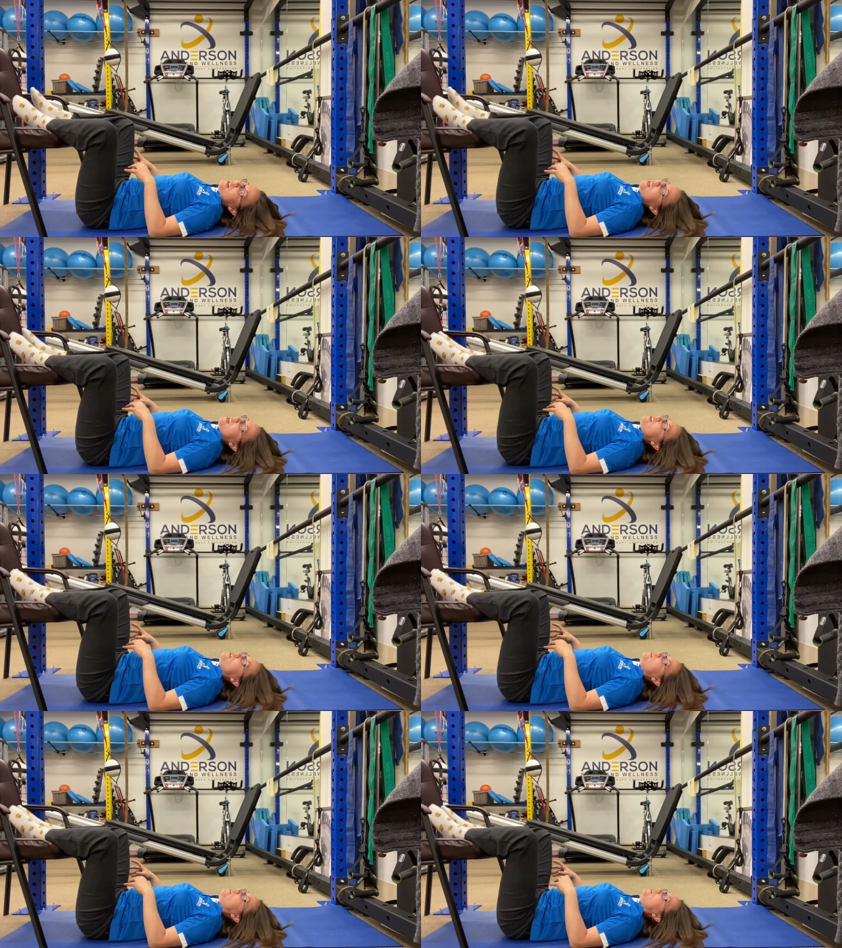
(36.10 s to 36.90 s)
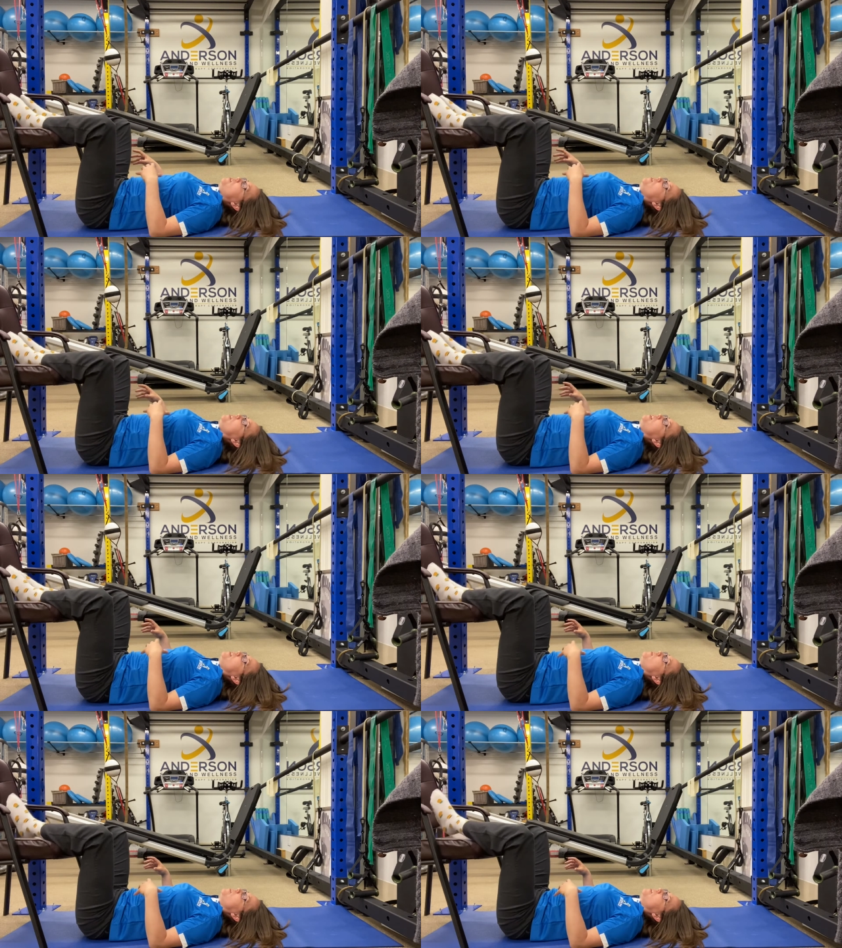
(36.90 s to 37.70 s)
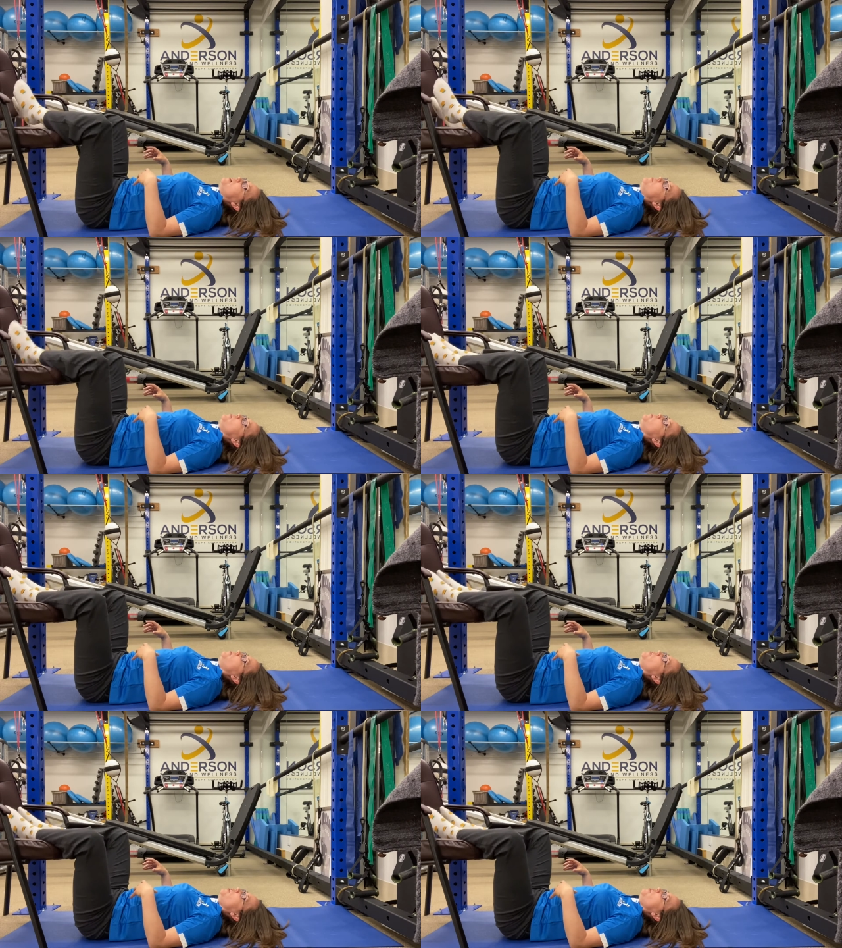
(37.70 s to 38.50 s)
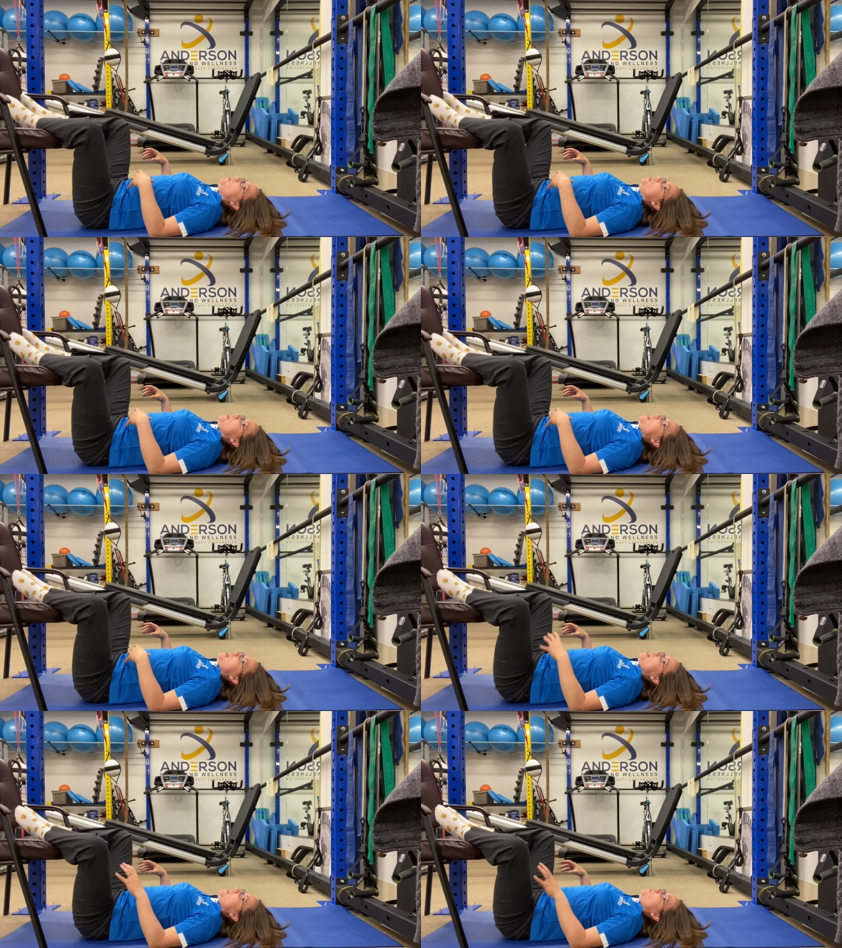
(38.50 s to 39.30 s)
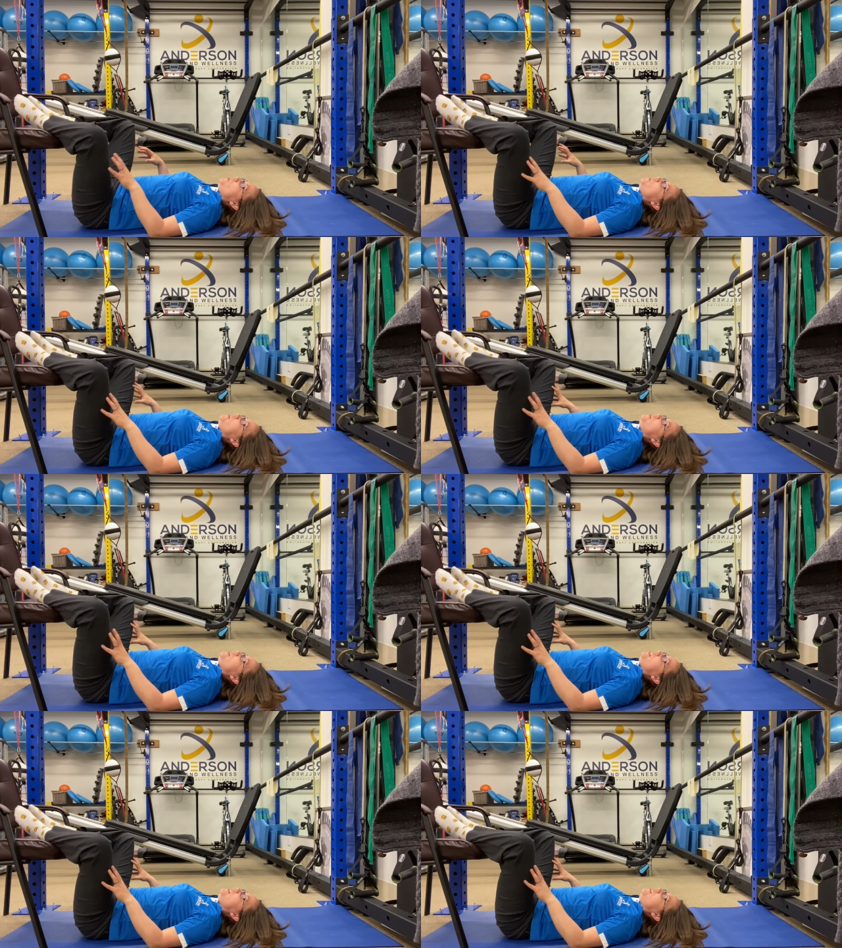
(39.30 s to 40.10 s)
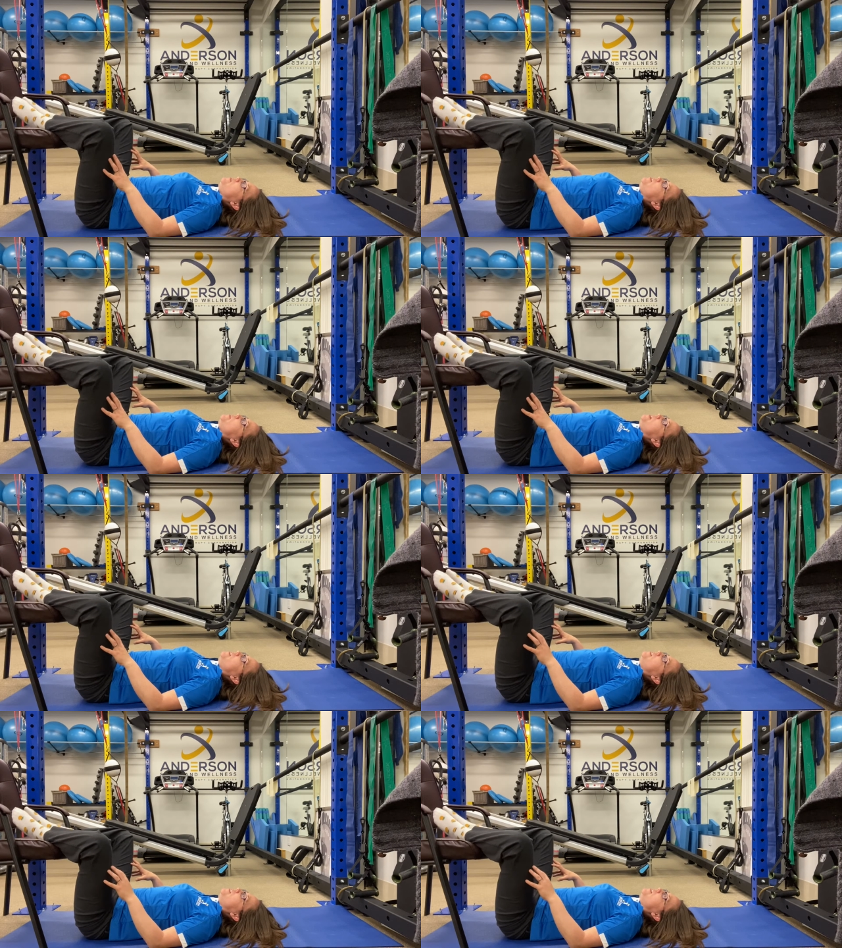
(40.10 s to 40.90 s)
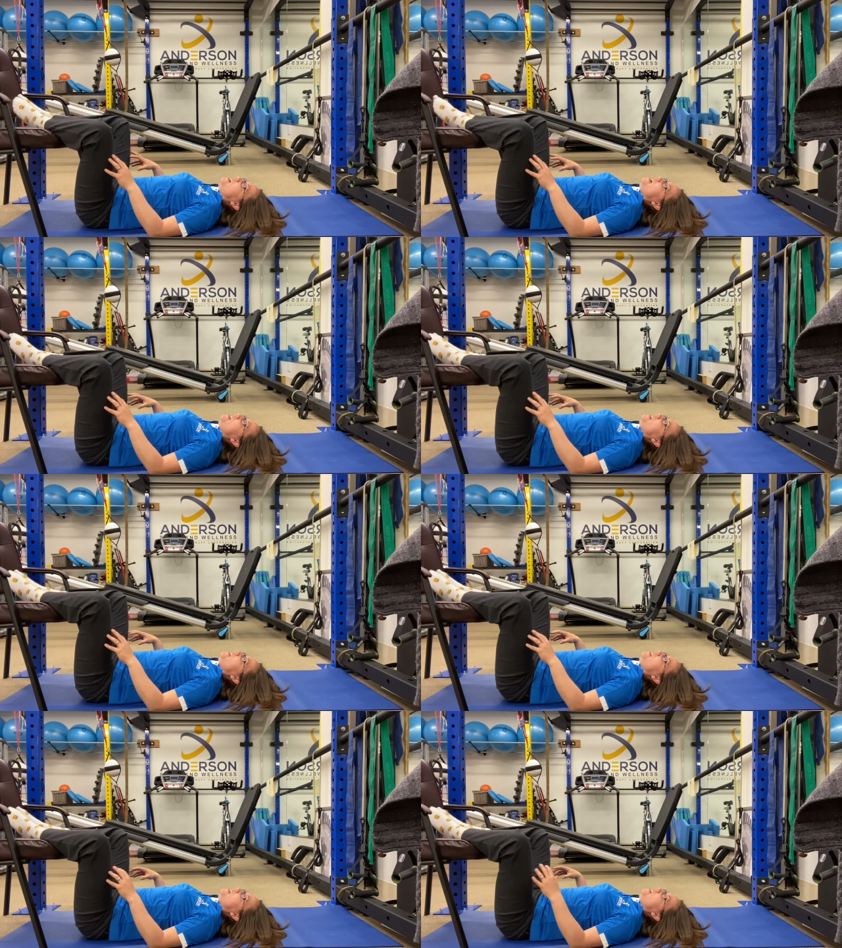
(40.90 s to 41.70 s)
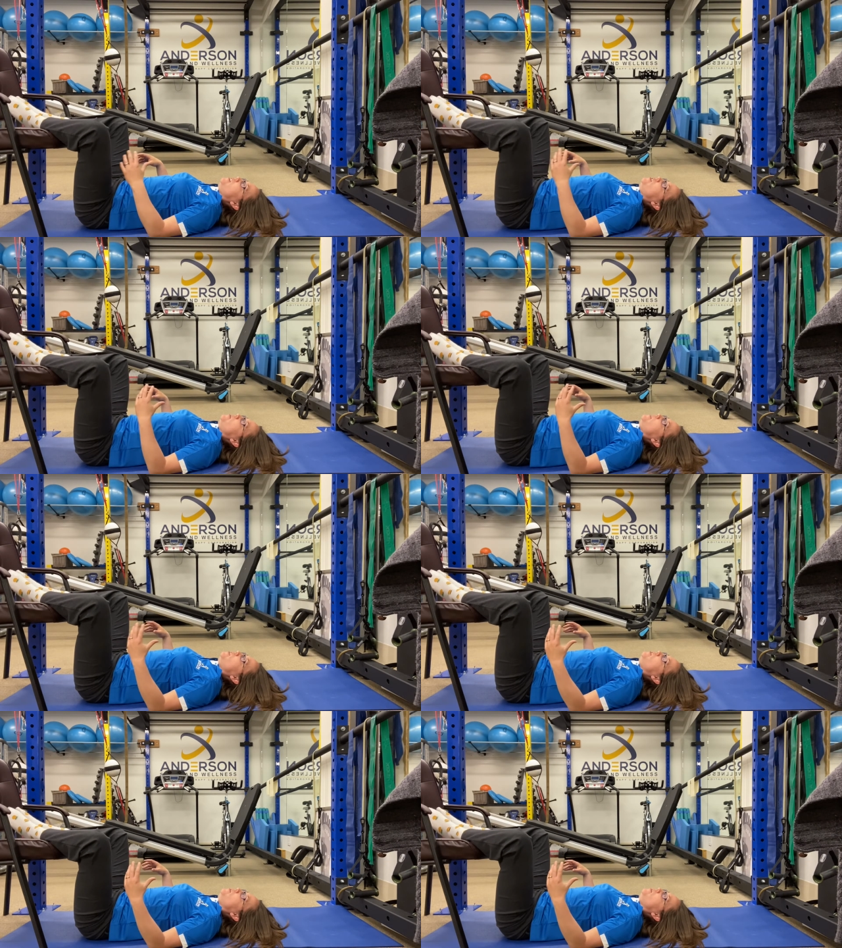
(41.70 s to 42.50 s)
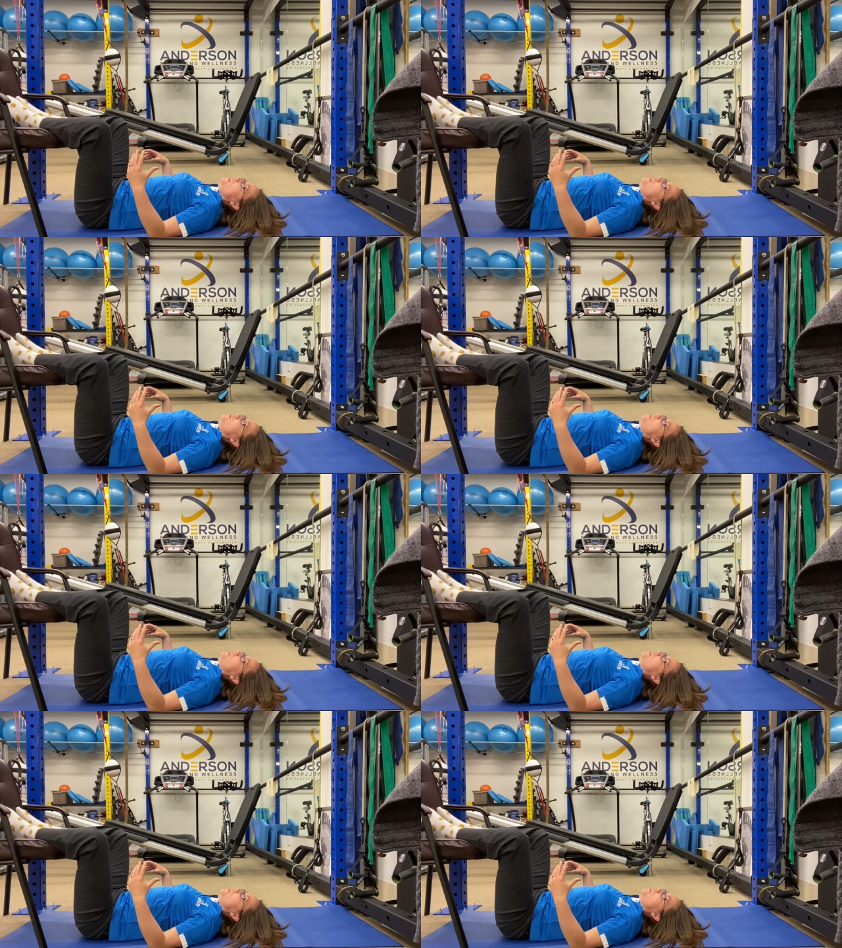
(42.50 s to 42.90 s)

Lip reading: (no speaker visible)